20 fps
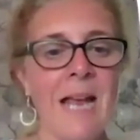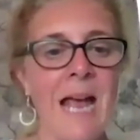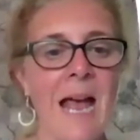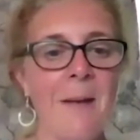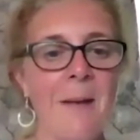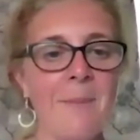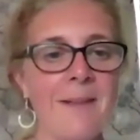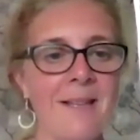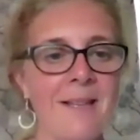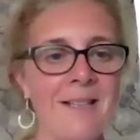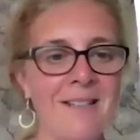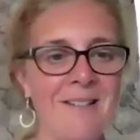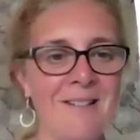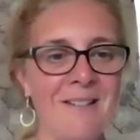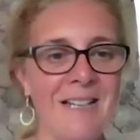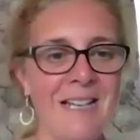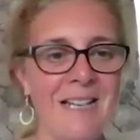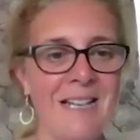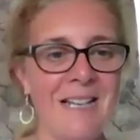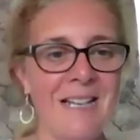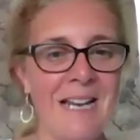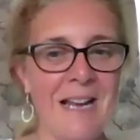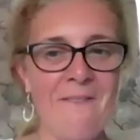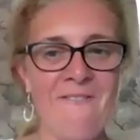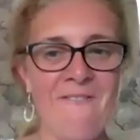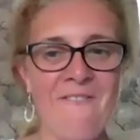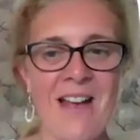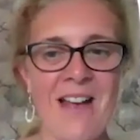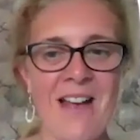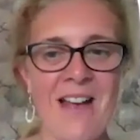
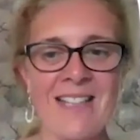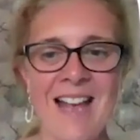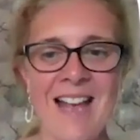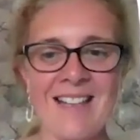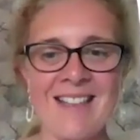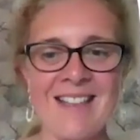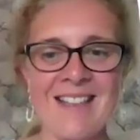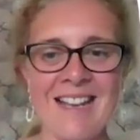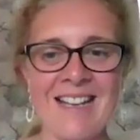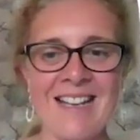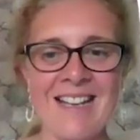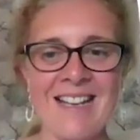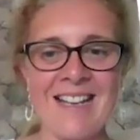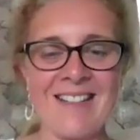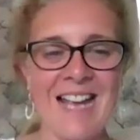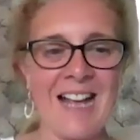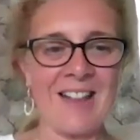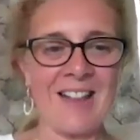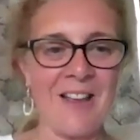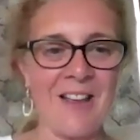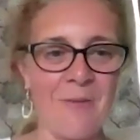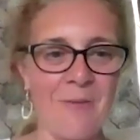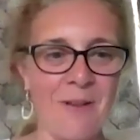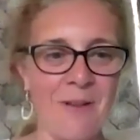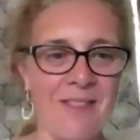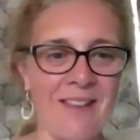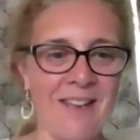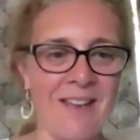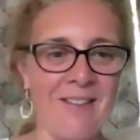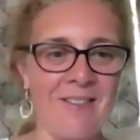absolutely fantastic to catch up
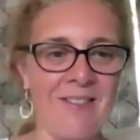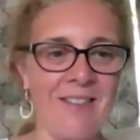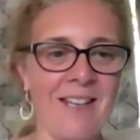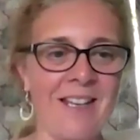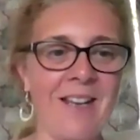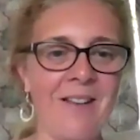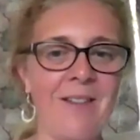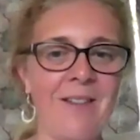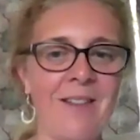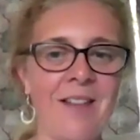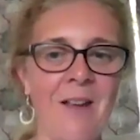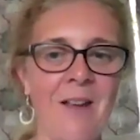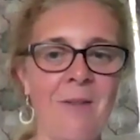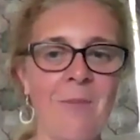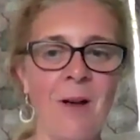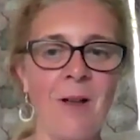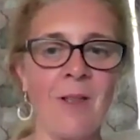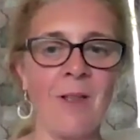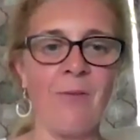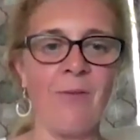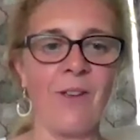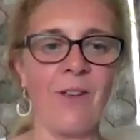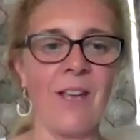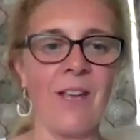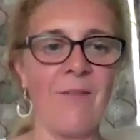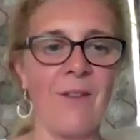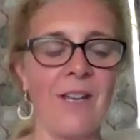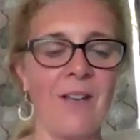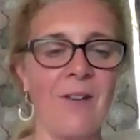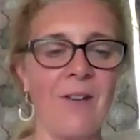with you. Thank you so much for
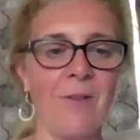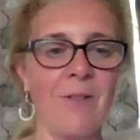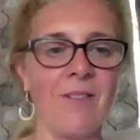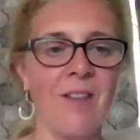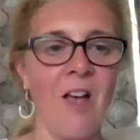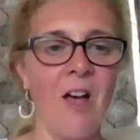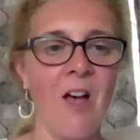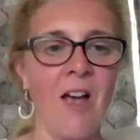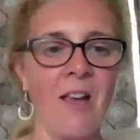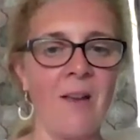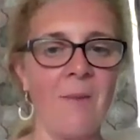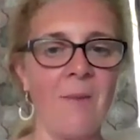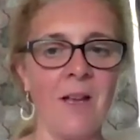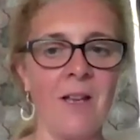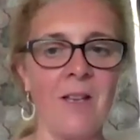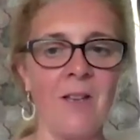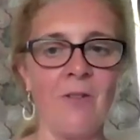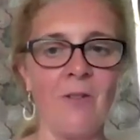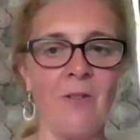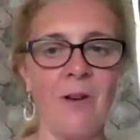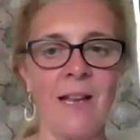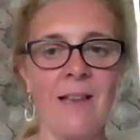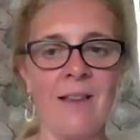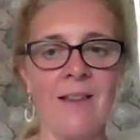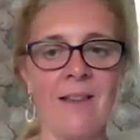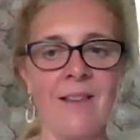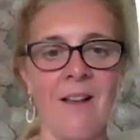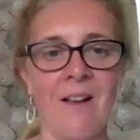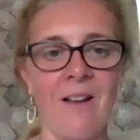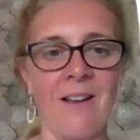giving your time and your
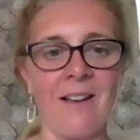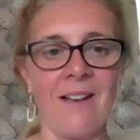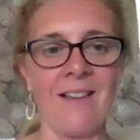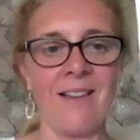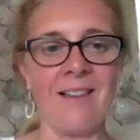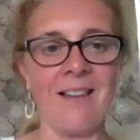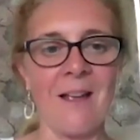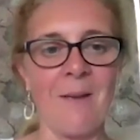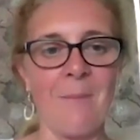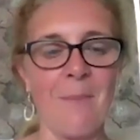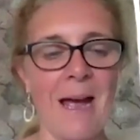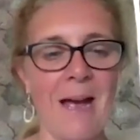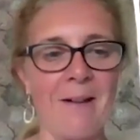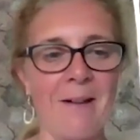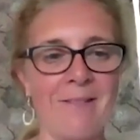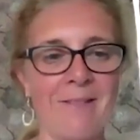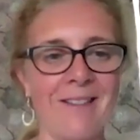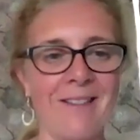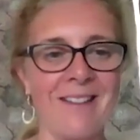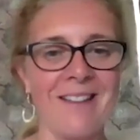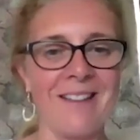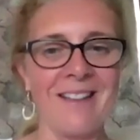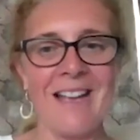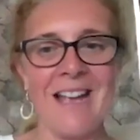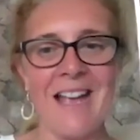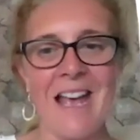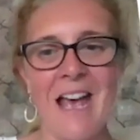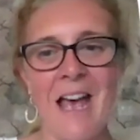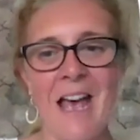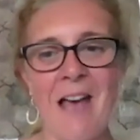insights about
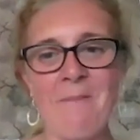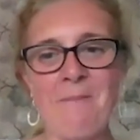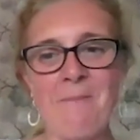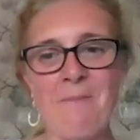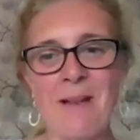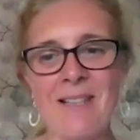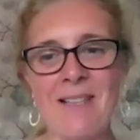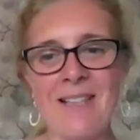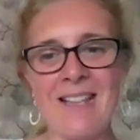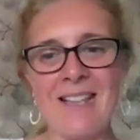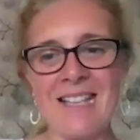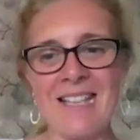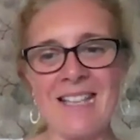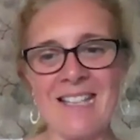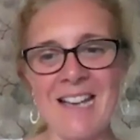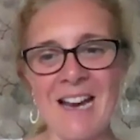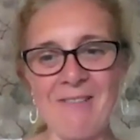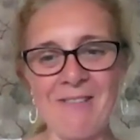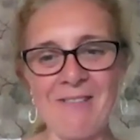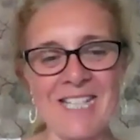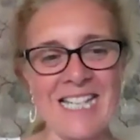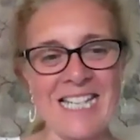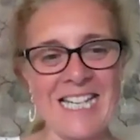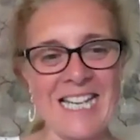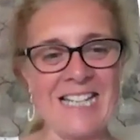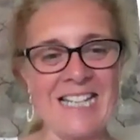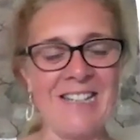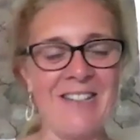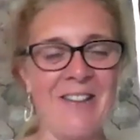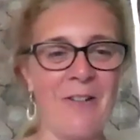business integrity
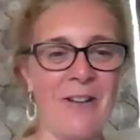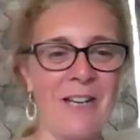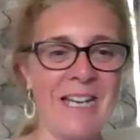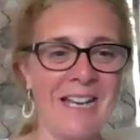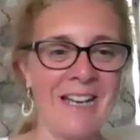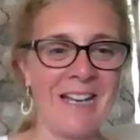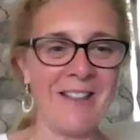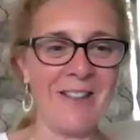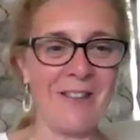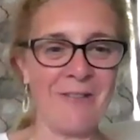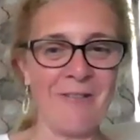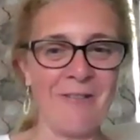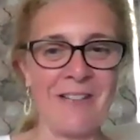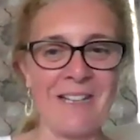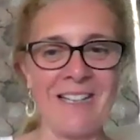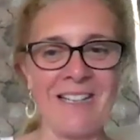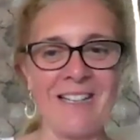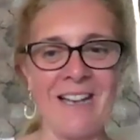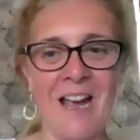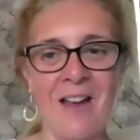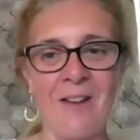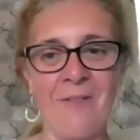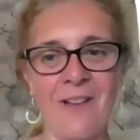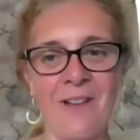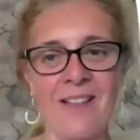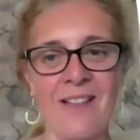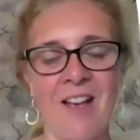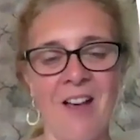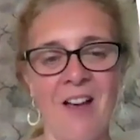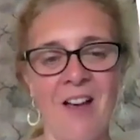in Nokia during
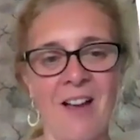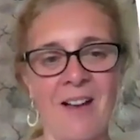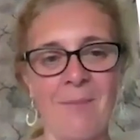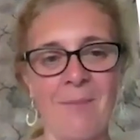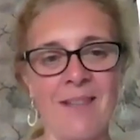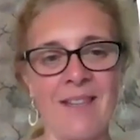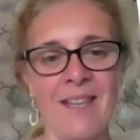COVID times.